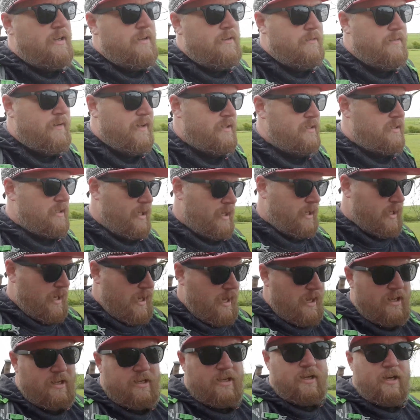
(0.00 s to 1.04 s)
fancy gear,
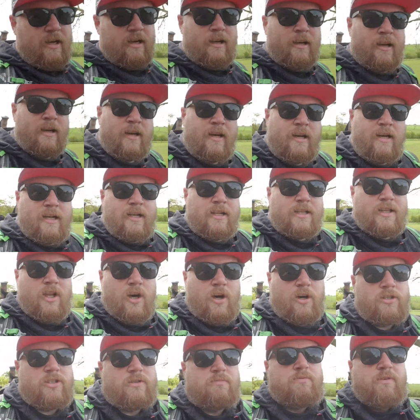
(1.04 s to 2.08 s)
no
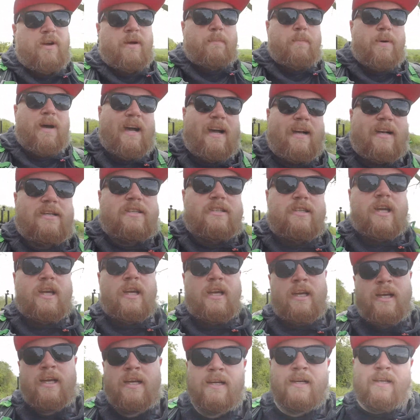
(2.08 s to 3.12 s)
spray packs,
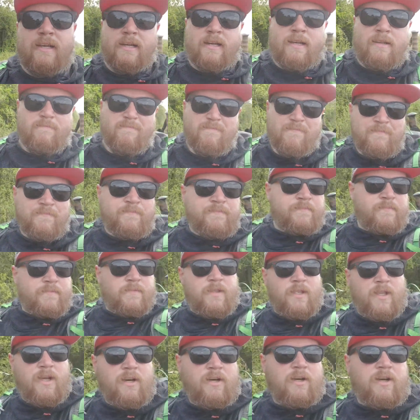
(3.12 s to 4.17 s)

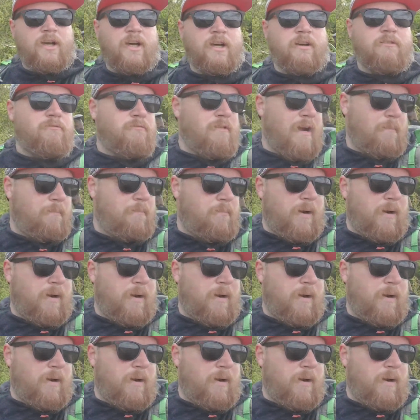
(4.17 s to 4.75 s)
no rab